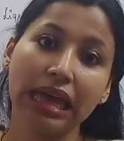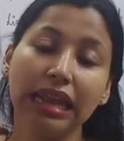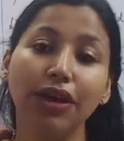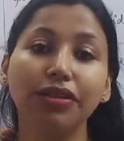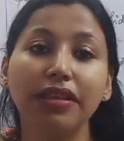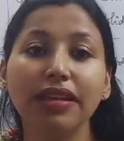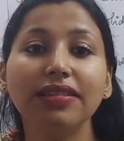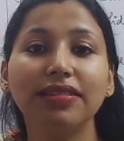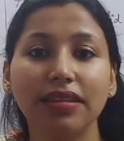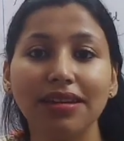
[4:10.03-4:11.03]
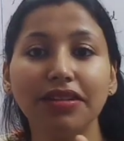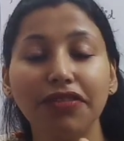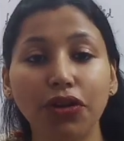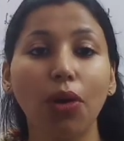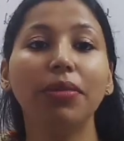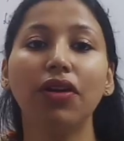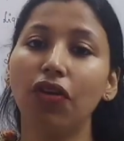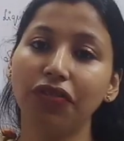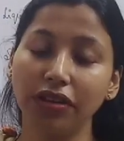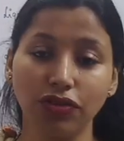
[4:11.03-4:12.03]
Now this phenomena
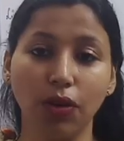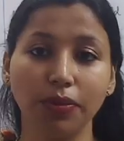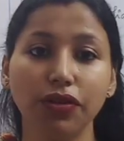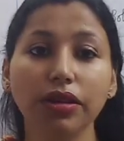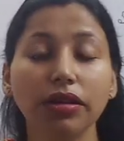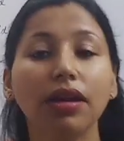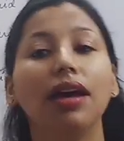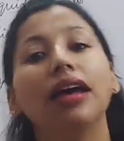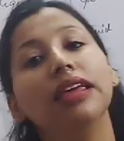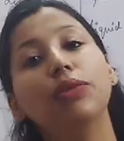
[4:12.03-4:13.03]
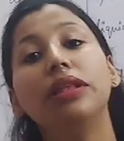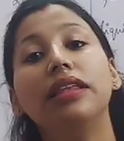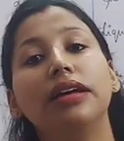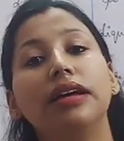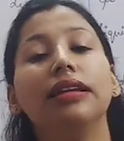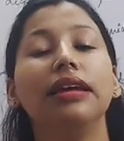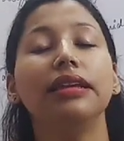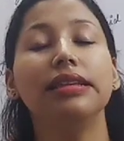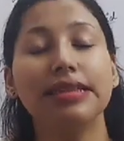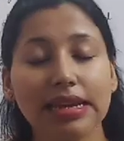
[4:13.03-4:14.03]
of adsorption you will learn
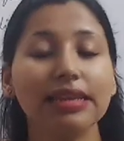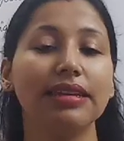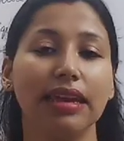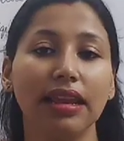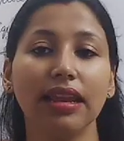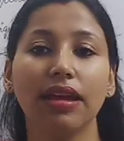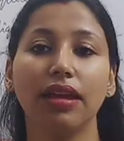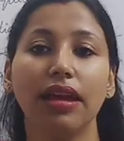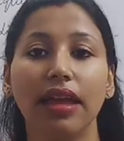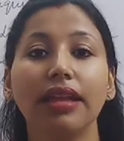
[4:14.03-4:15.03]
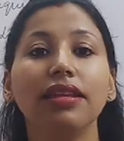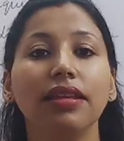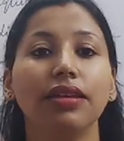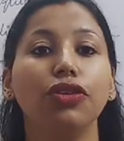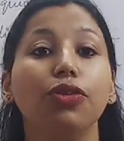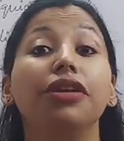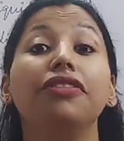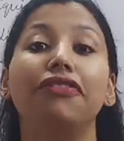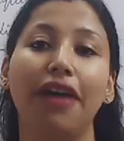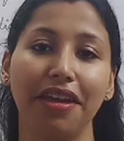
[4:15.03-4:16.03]
in detail in Unit
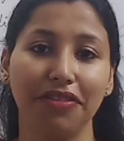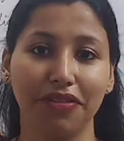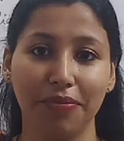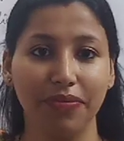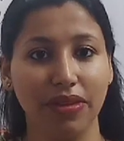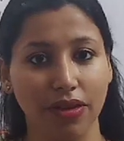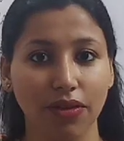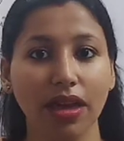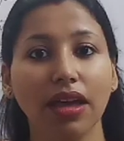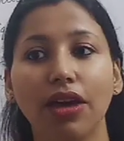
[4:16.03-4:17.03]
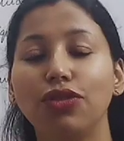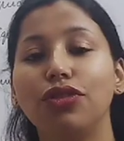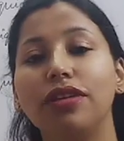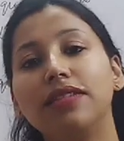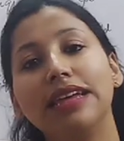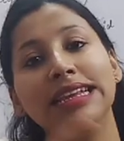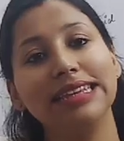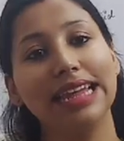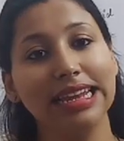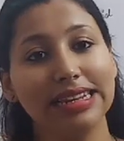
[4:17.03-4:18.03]
5. Okay, so there's an
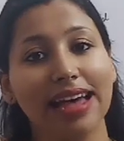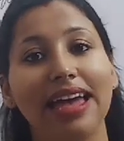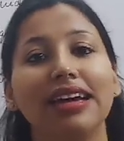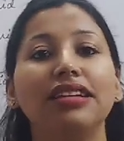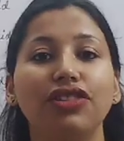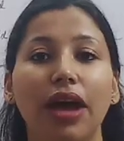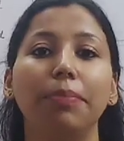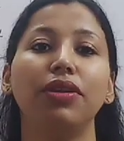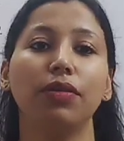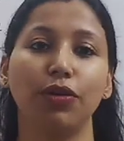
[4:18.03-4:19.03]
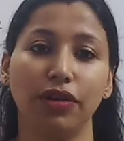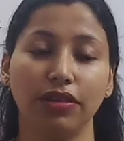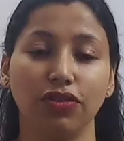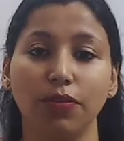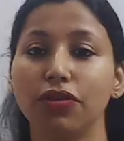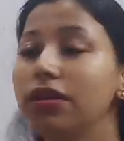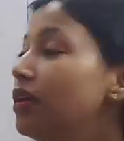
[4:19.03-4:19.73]
entire chapter about adsorption.